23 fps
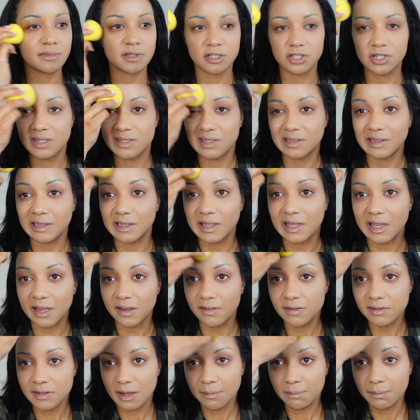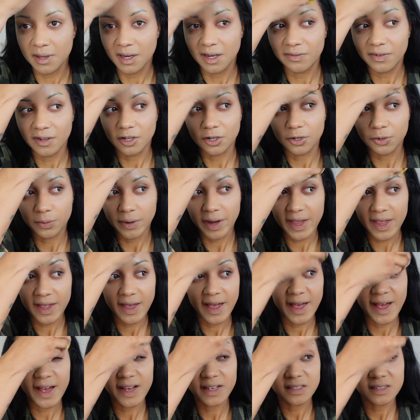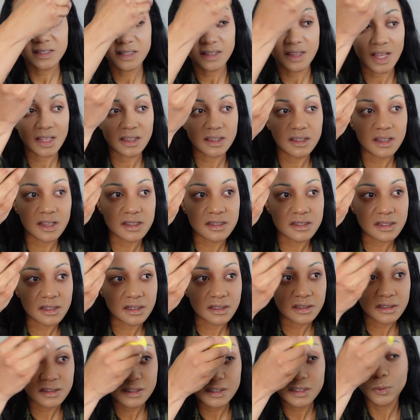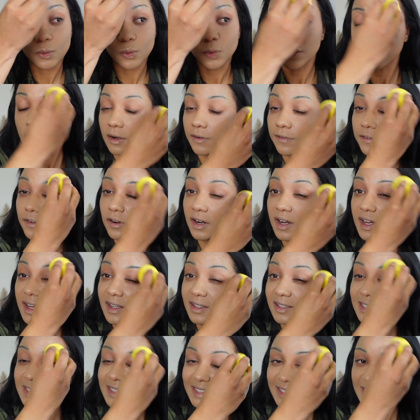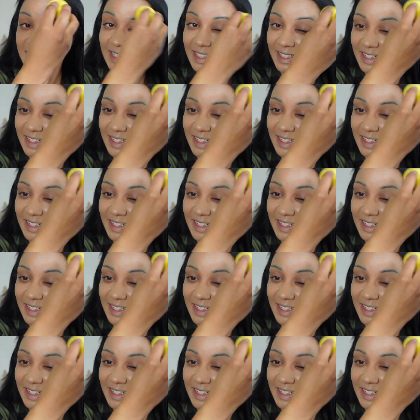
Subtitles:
it just leaves a bit of a gray cast that doesn't work for us.